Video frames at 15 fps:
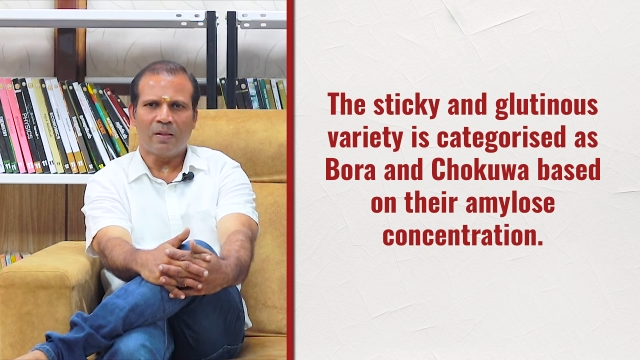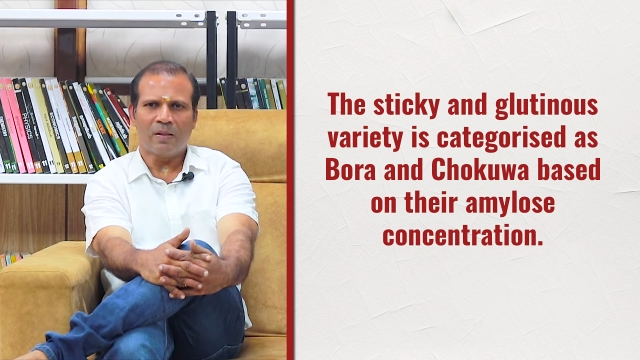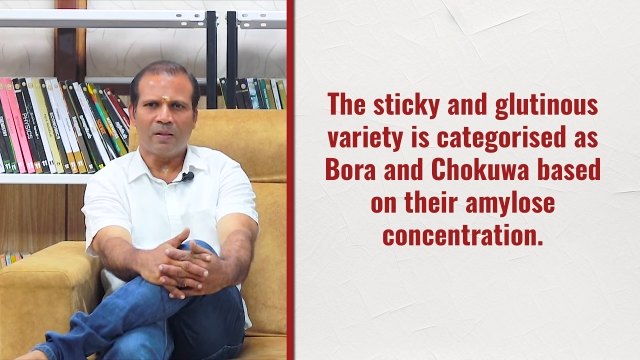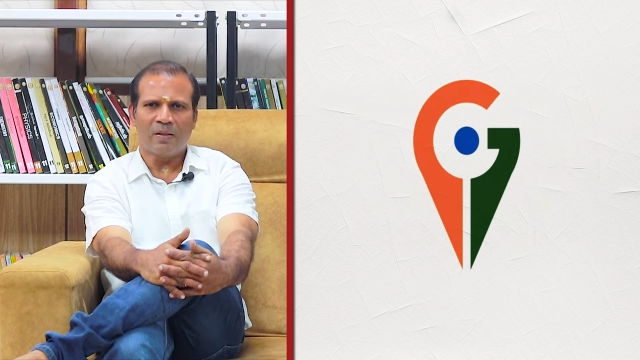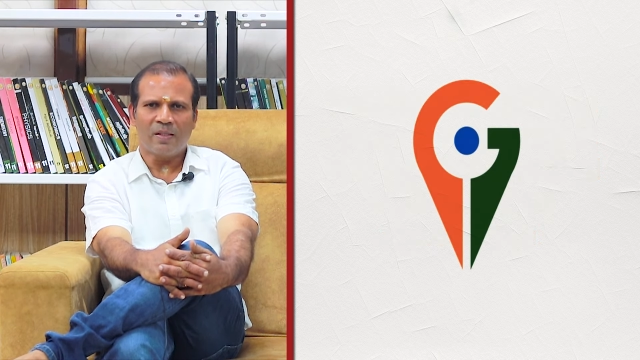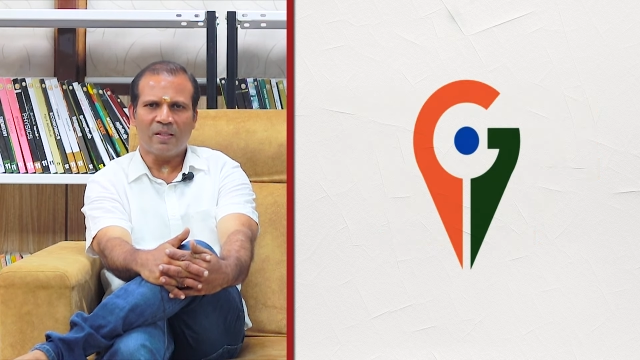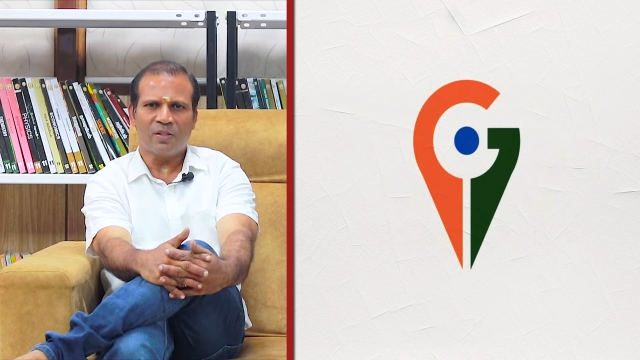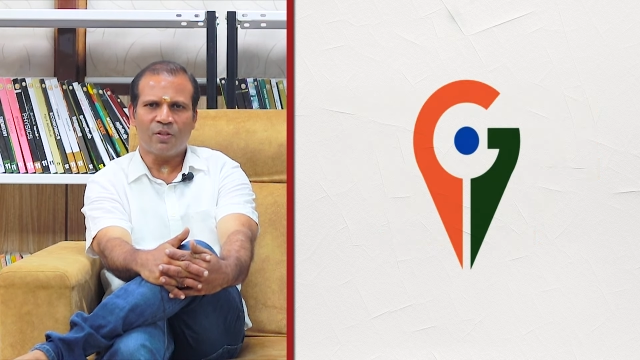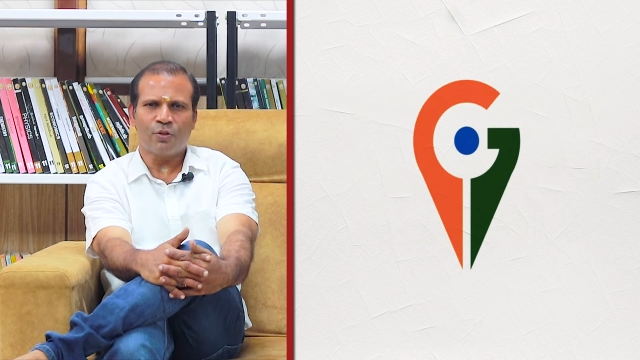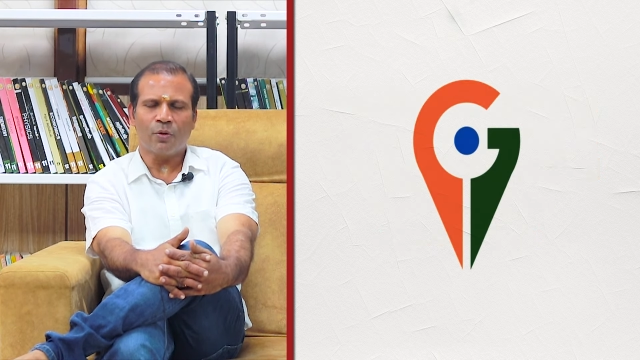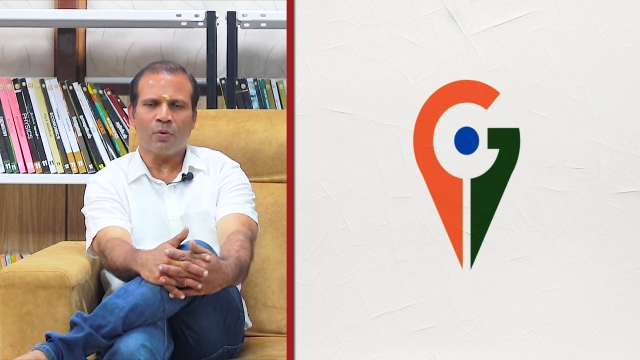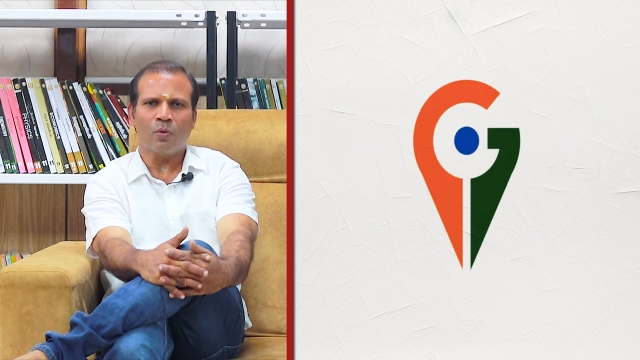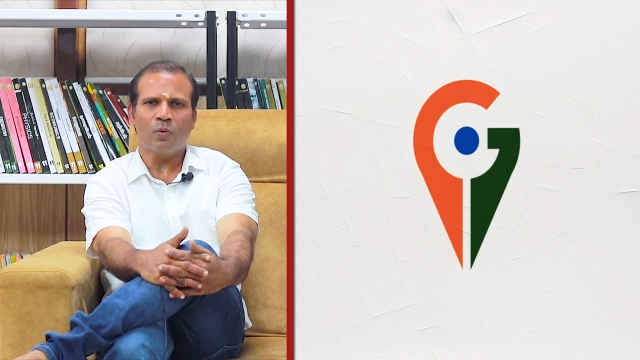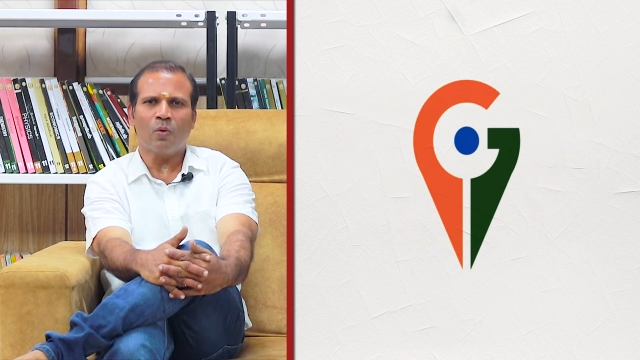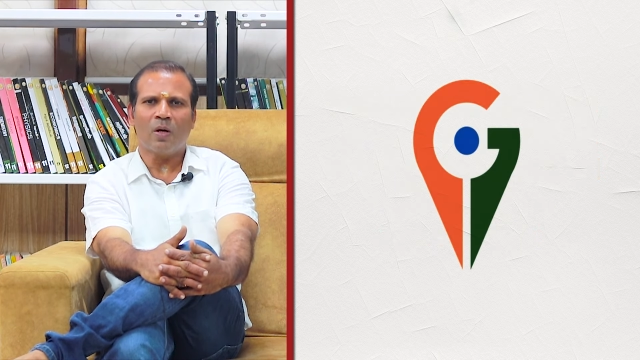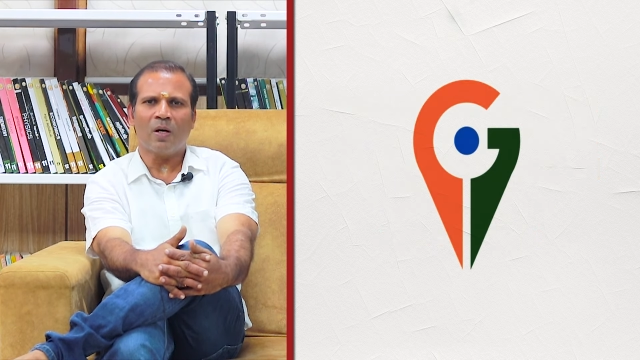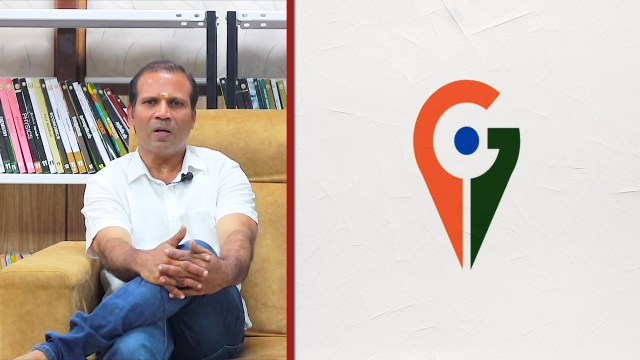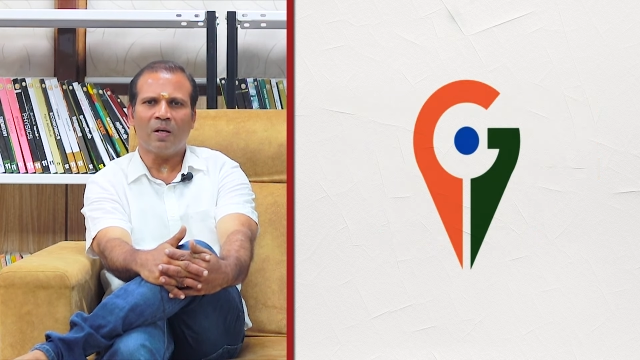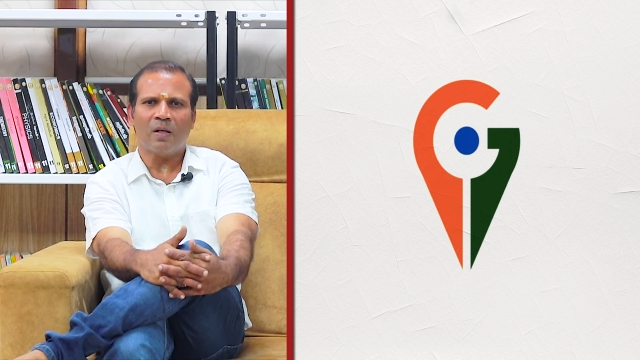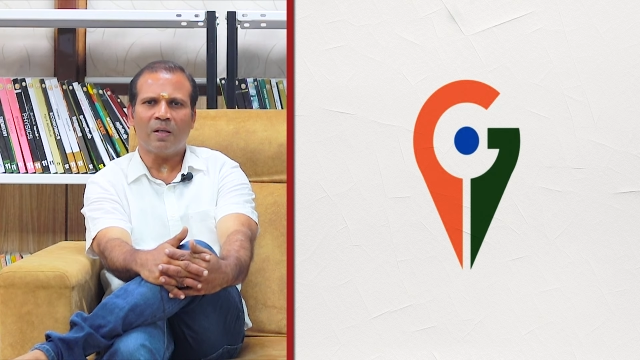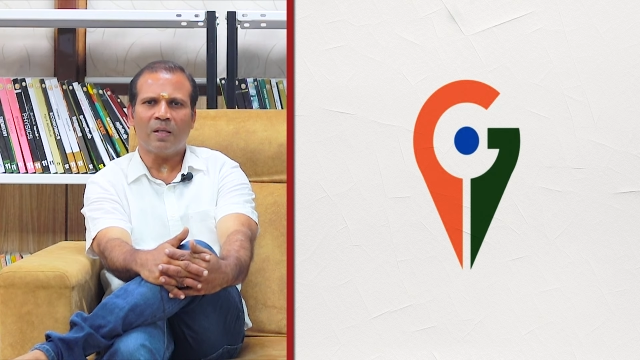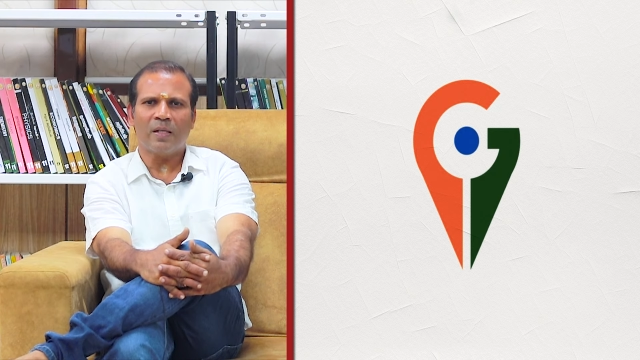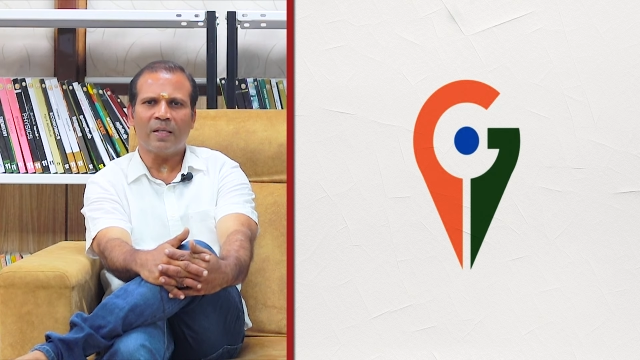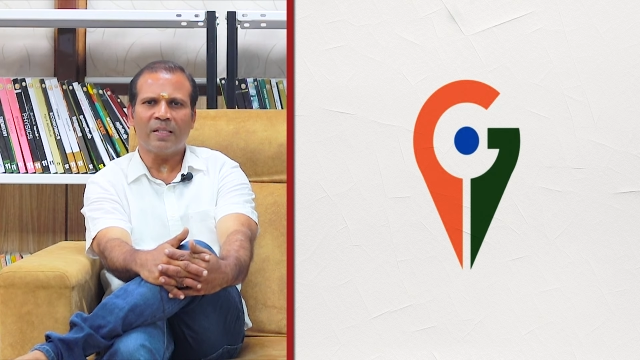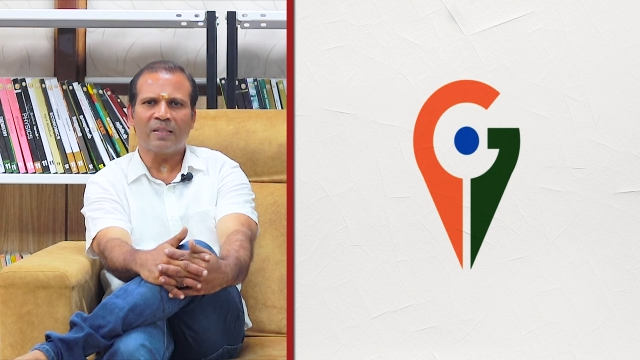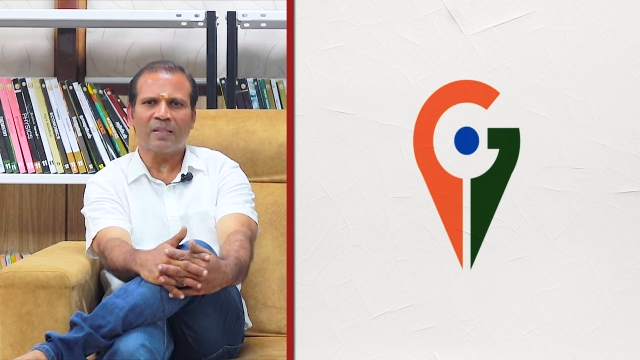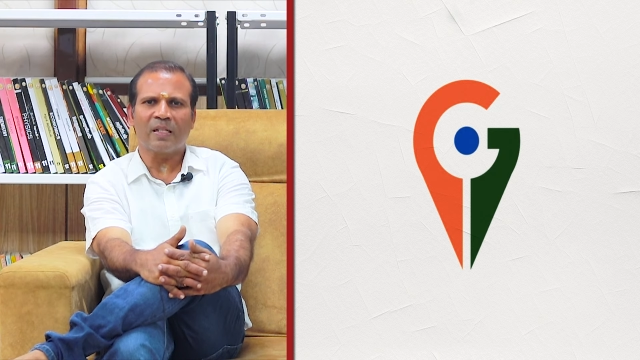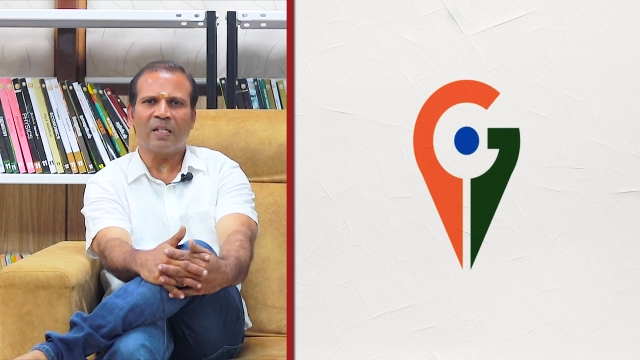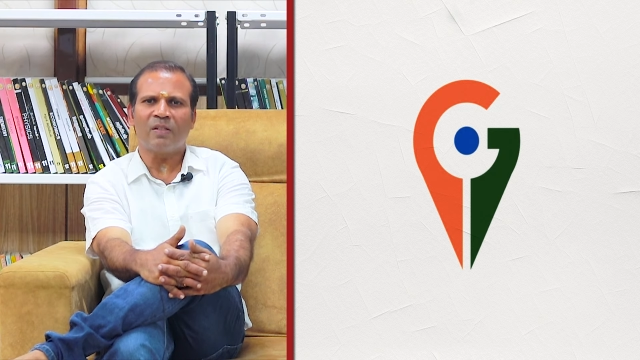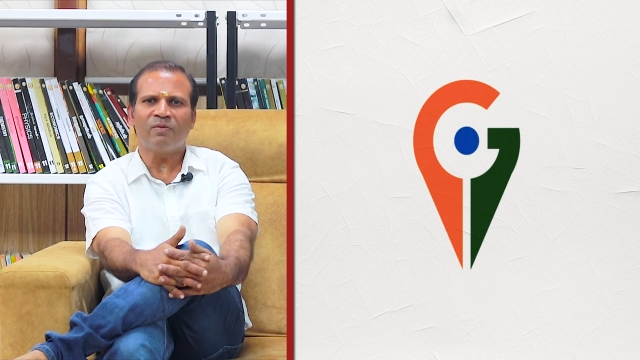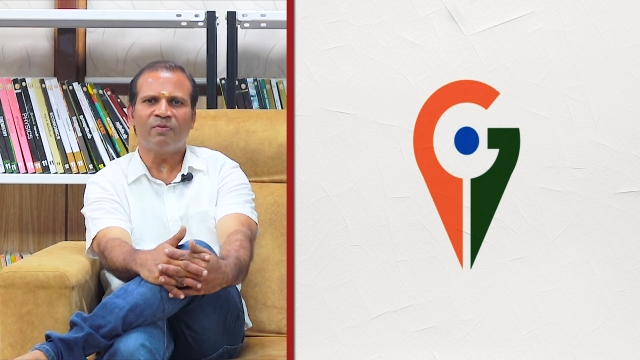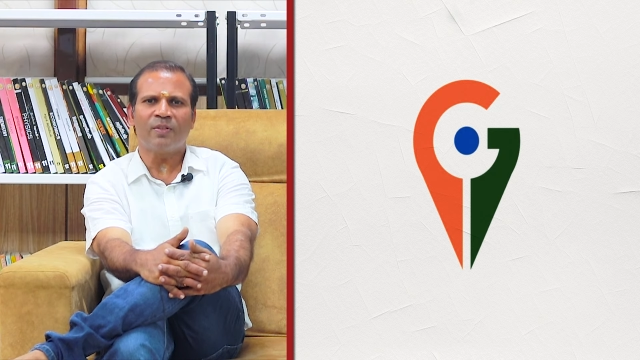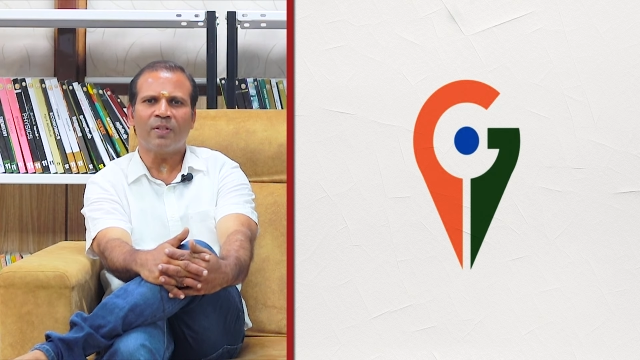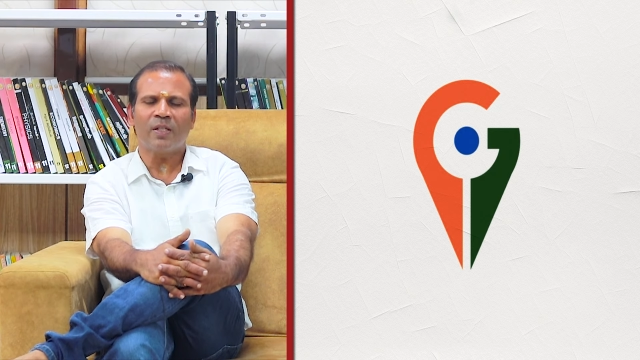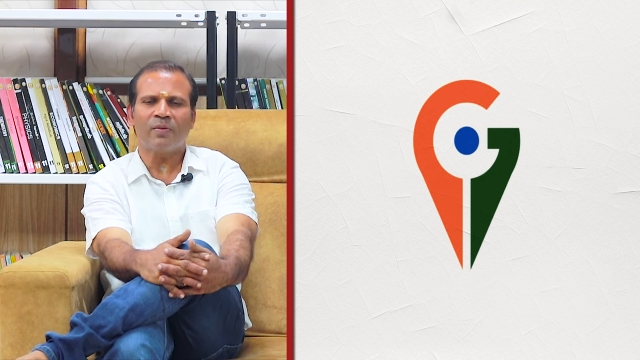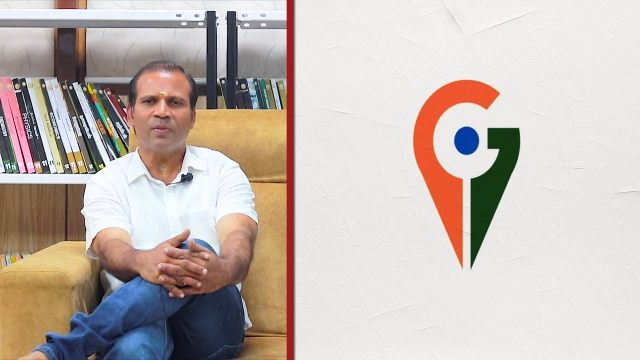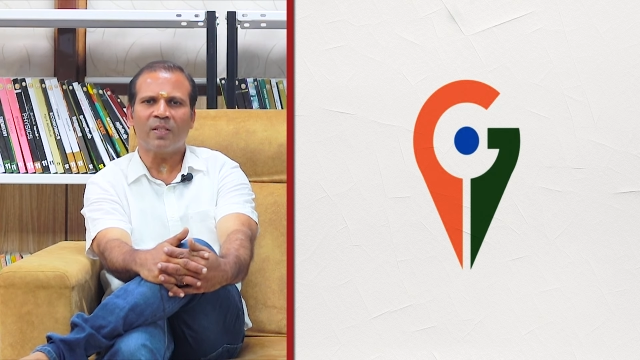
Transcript: This Chokwa is conferred